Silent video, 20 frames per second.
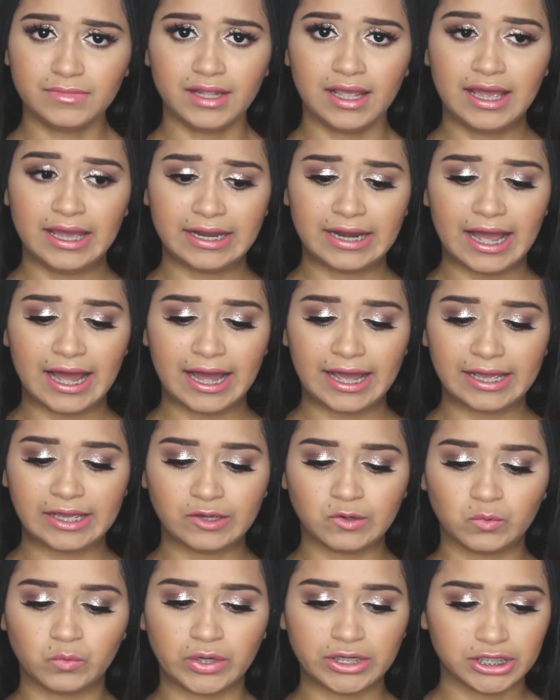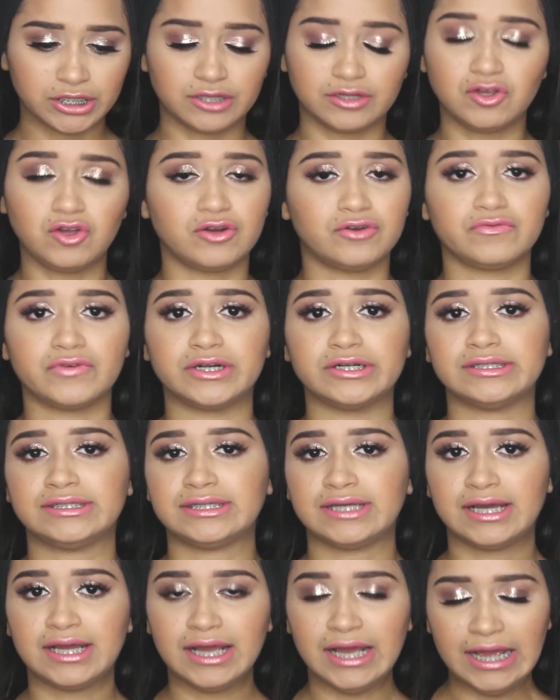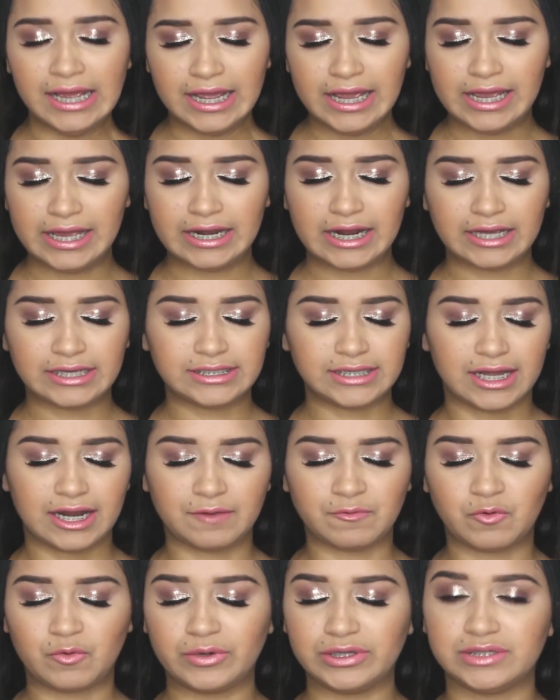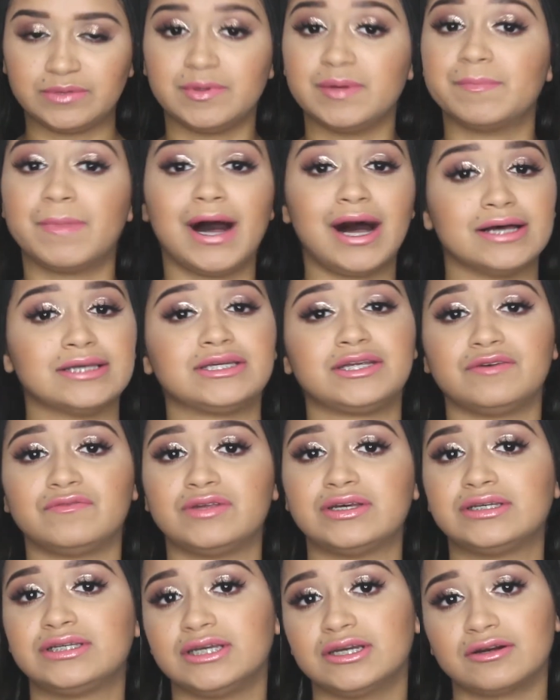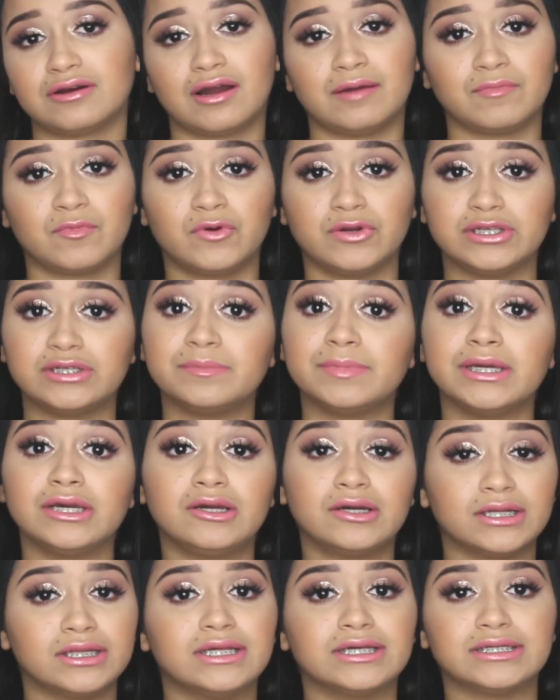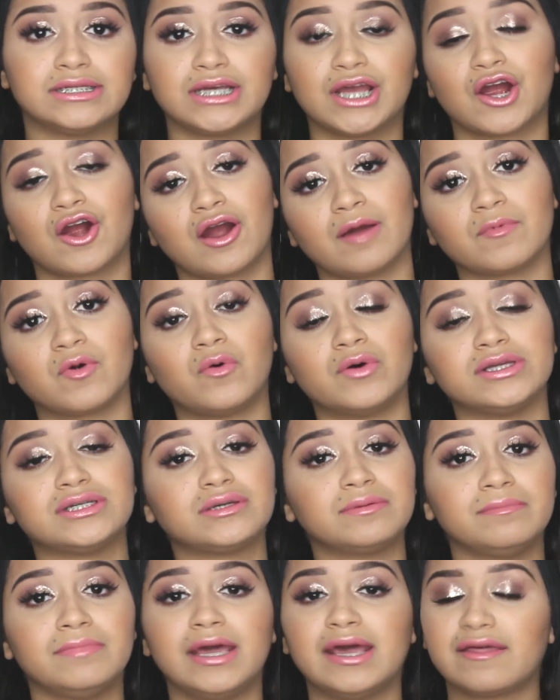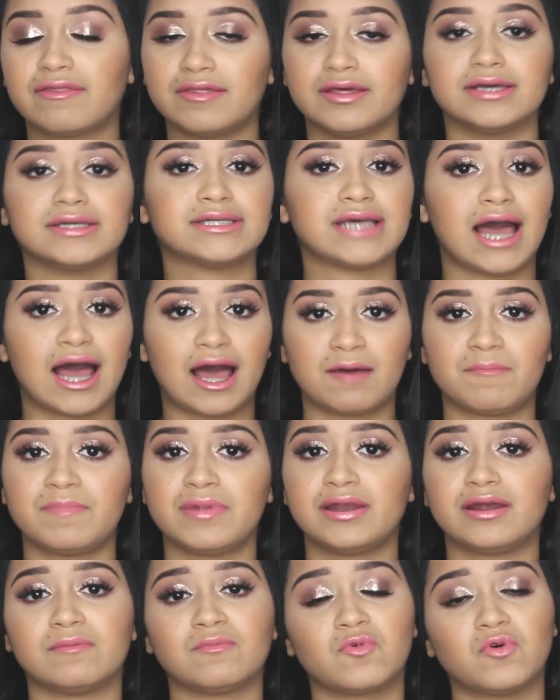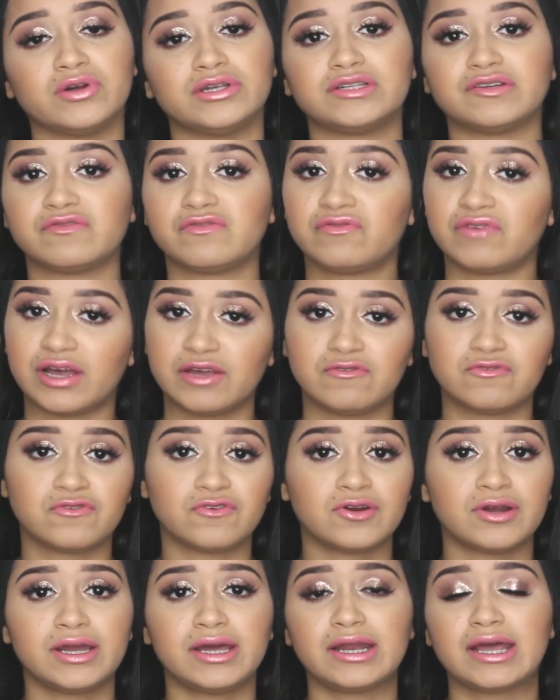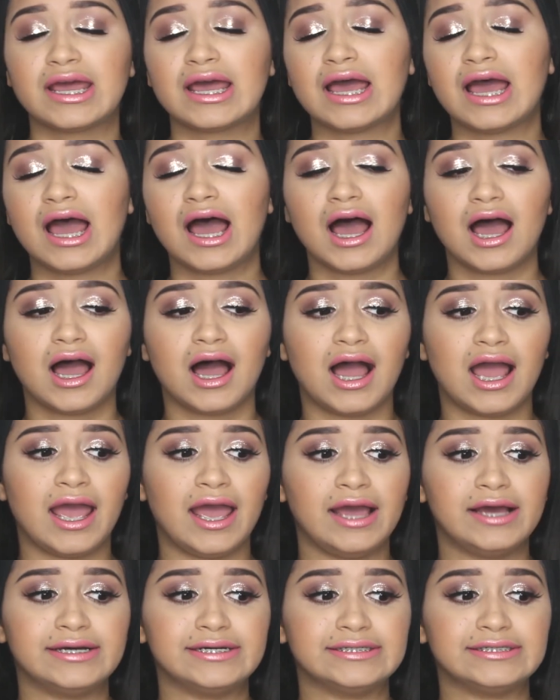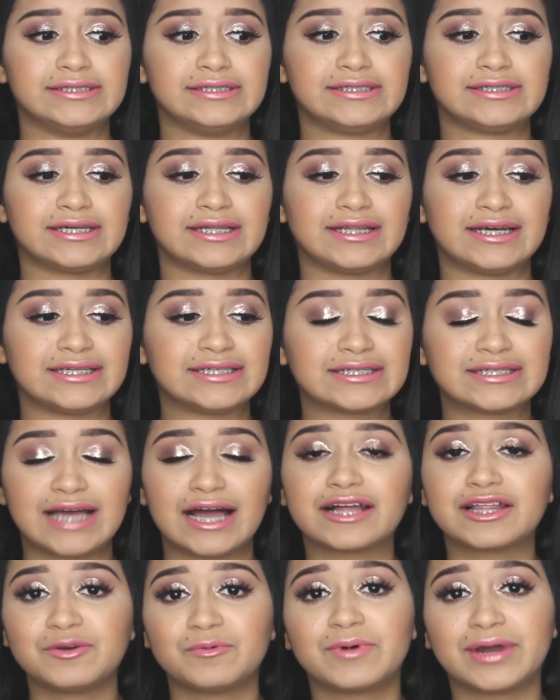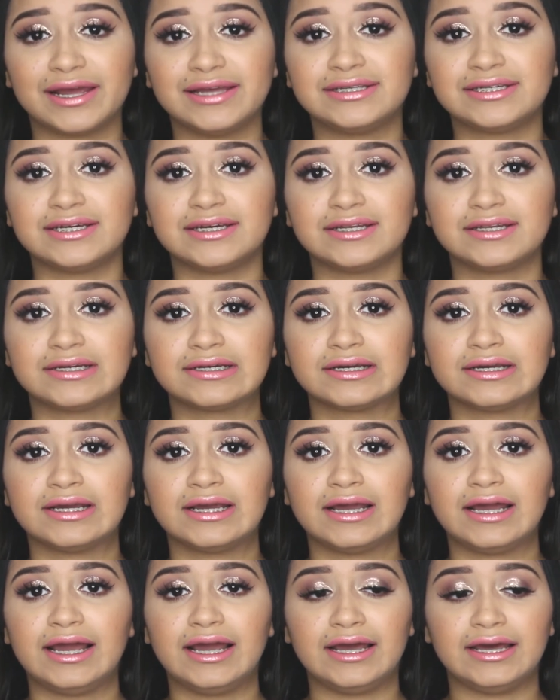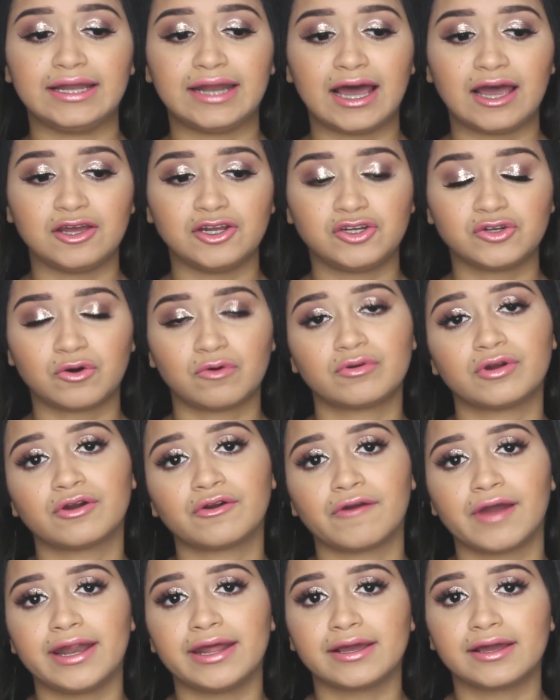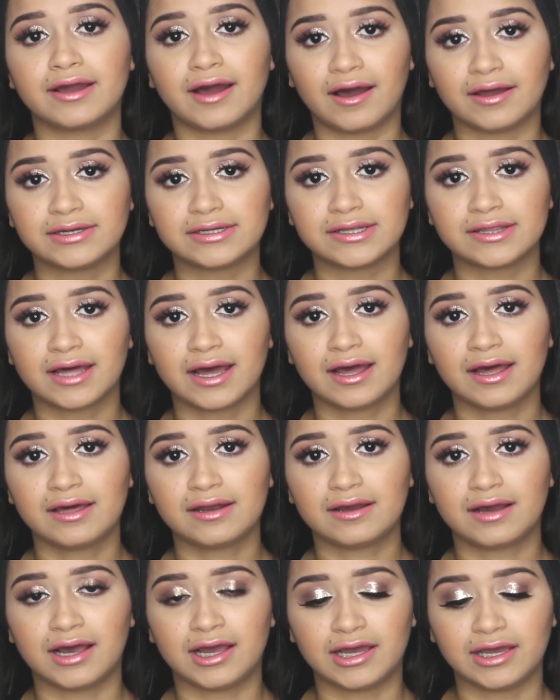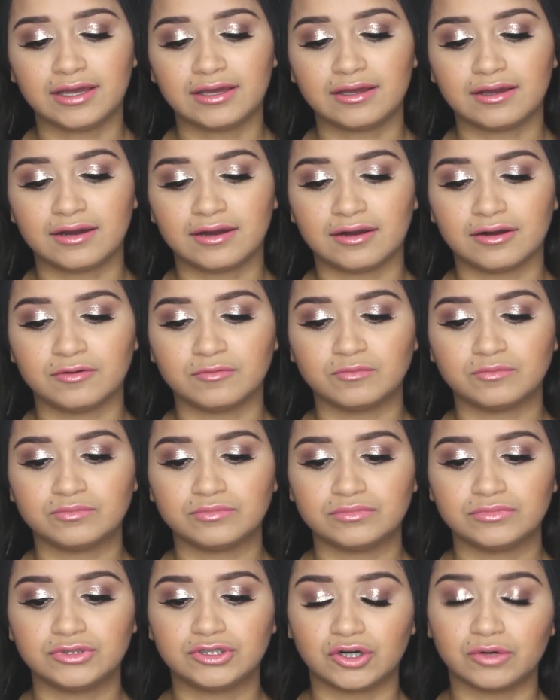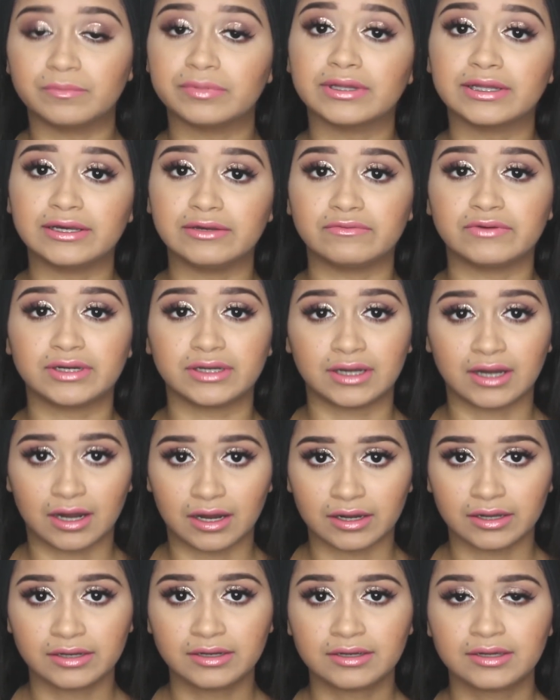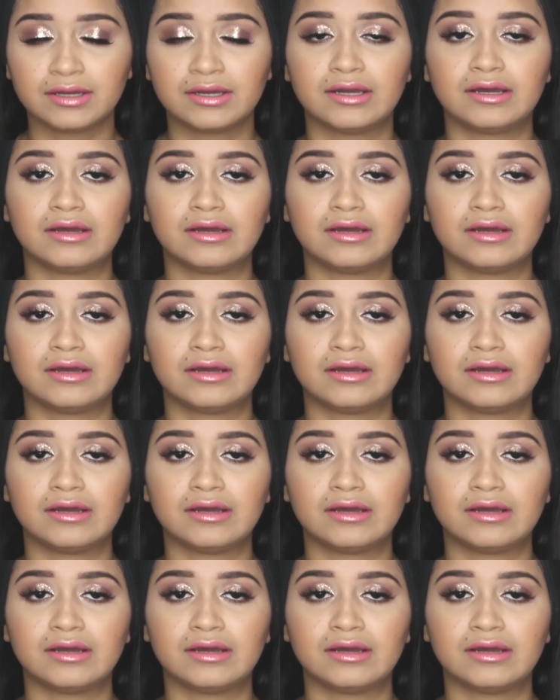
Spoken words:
and I went to the universe and I said, I'm going to be positive this year, I'm going to be good this year, I'm going to make things happen, I'm going to fight for it. And that's exactly what I did. And I don't accredit God to that. I don't believe in God.